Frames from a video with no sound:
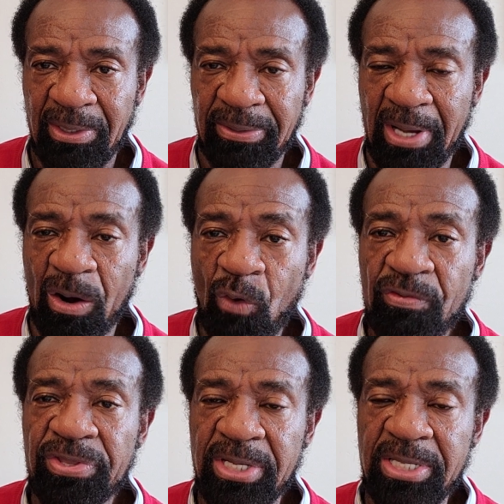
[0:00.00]
Now, over
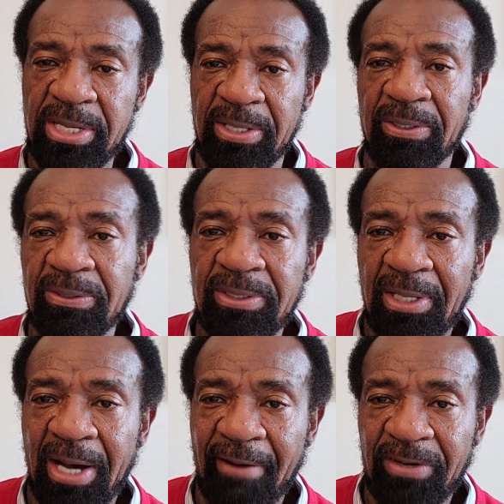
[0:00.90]
the years,
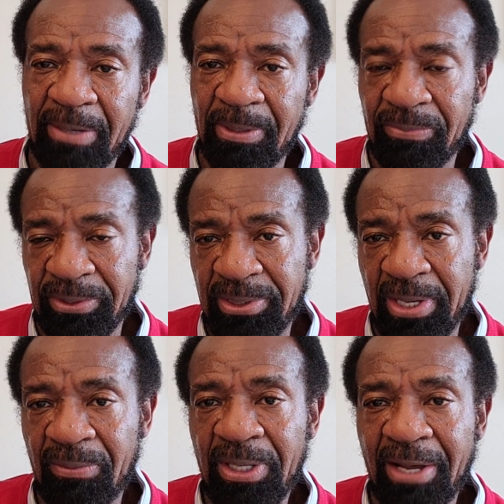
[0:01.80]
I've come up with
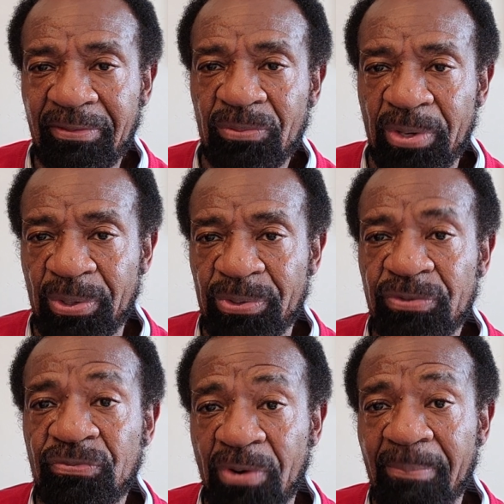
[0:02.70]
10 or 11 words
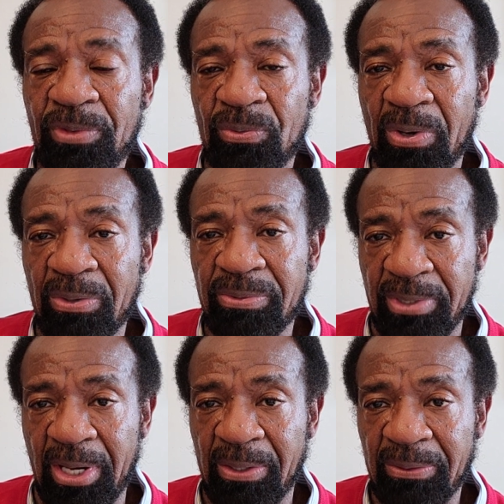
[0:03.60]
from the word
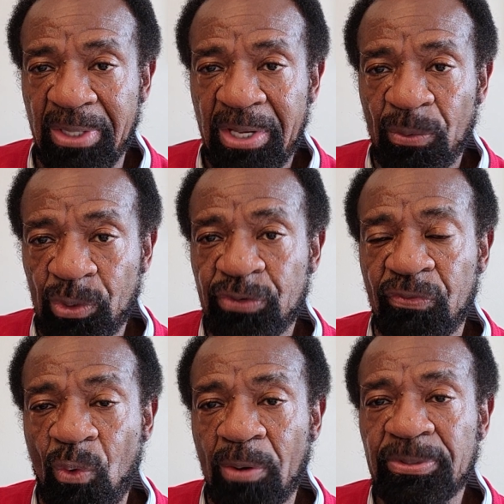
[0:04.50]
no, which
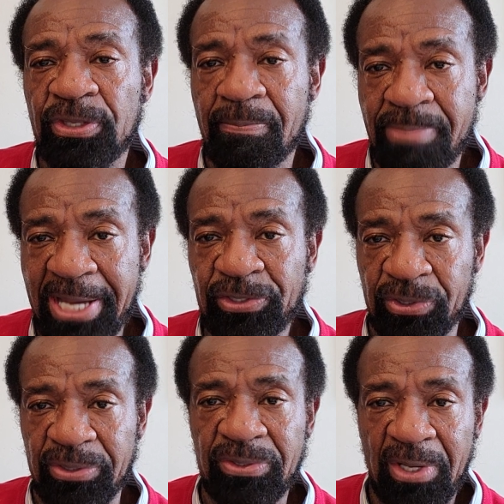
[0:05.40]
forms the
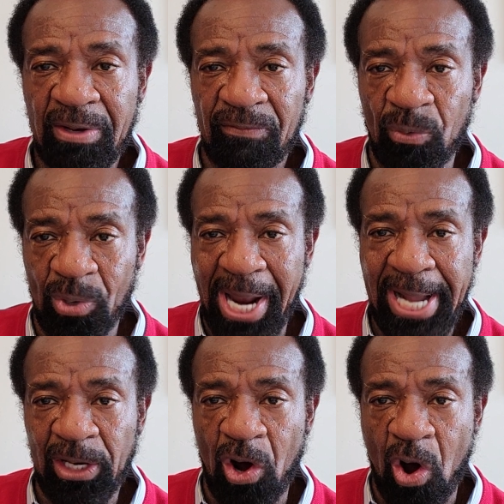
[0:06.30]
basis for what I
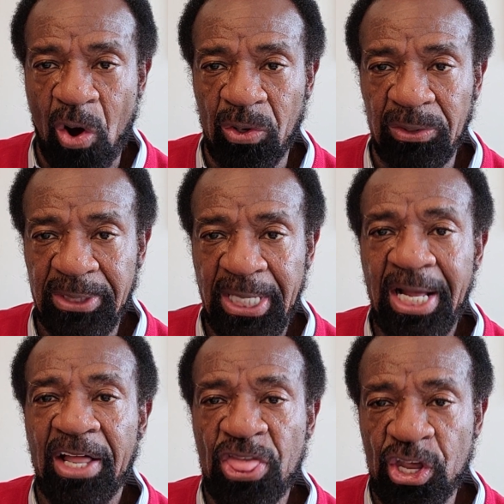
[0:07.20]
call
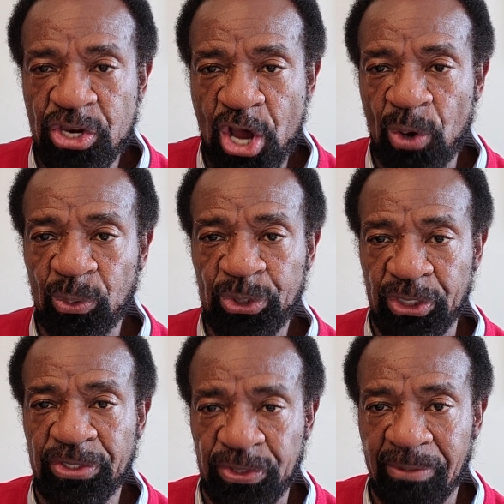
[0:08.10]
the no
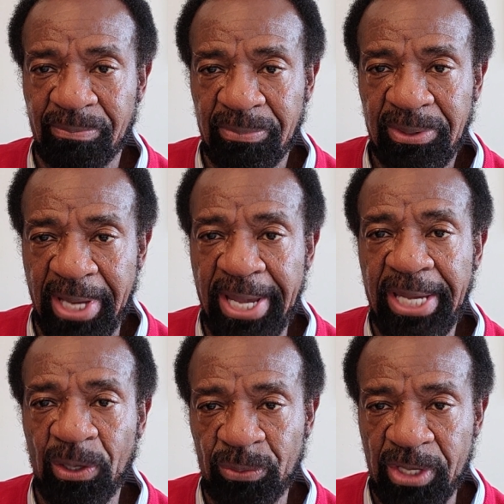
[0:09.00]
system,
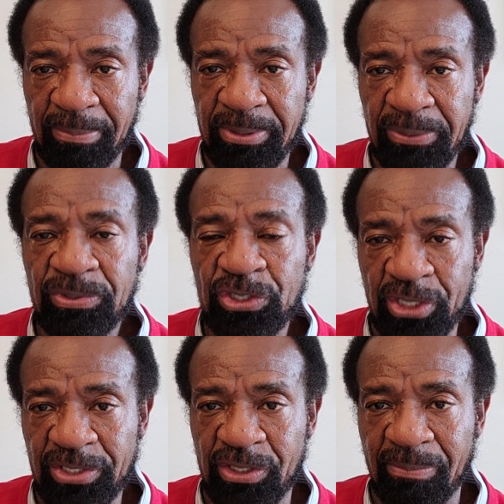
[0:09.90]
KNOW
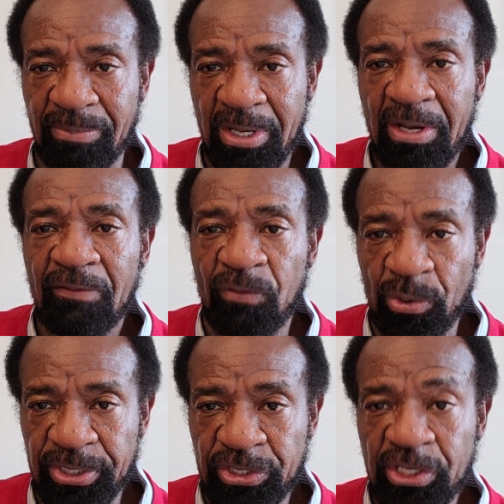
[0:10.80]
system, for
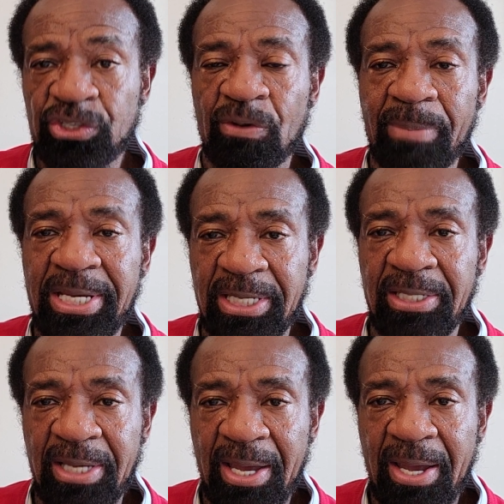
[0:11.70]
decision
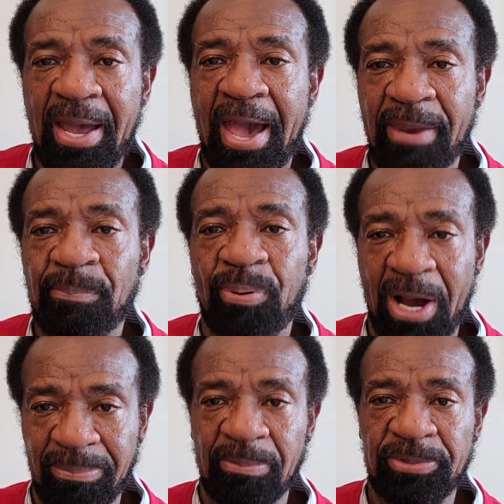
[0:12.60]
making and
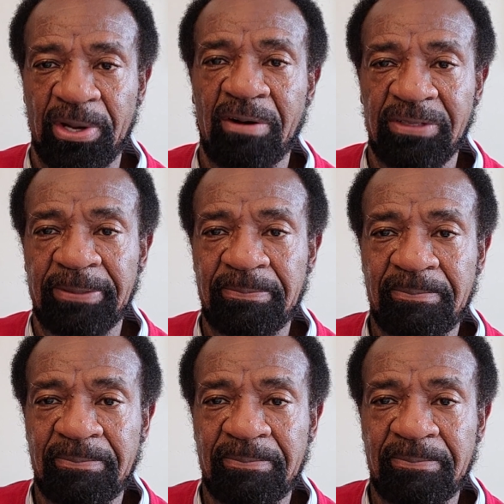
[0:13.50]
problem solving.